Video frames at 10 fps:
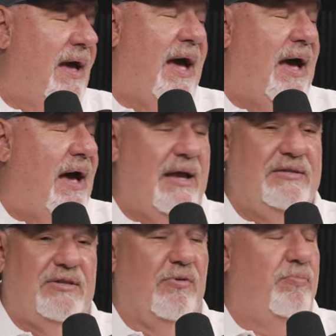I, I
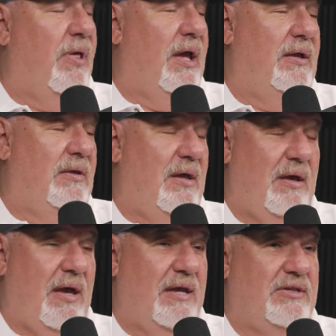still play,
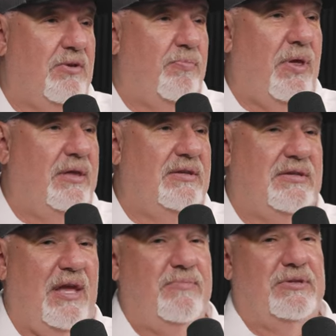I still play the
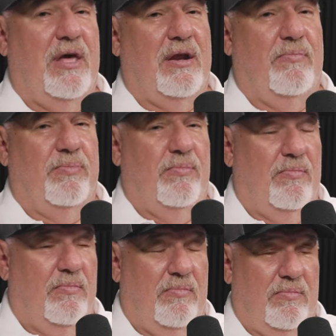same setup
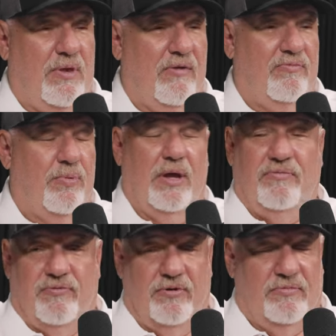that I've
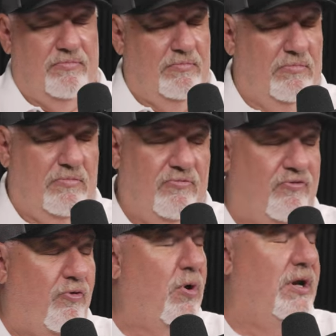played for
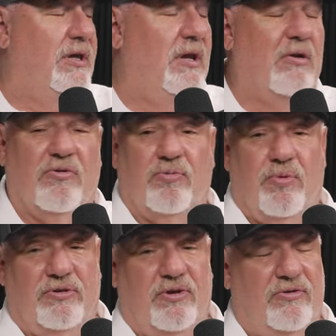40 years,
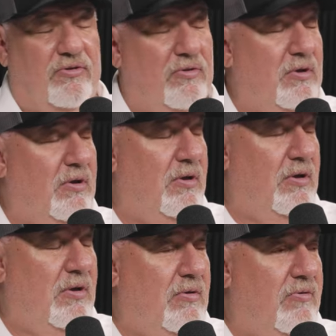which is,
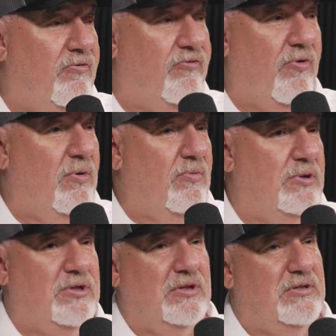
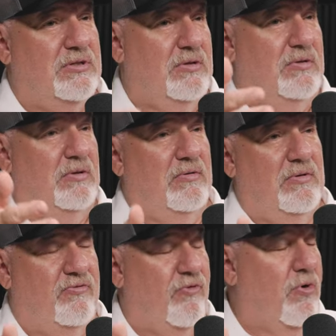which is
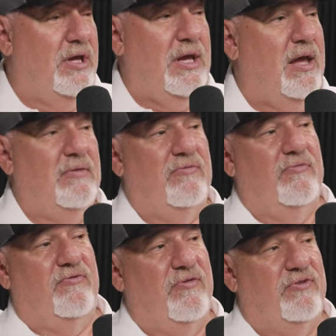48,
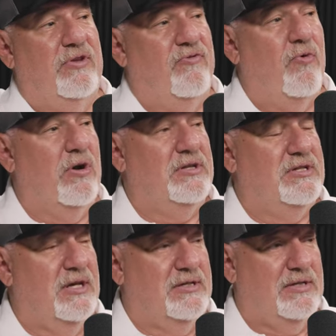54, and
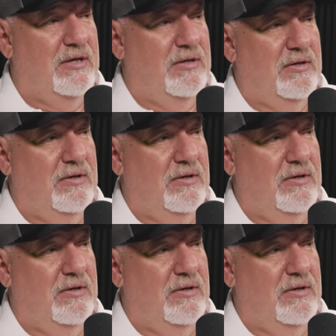60.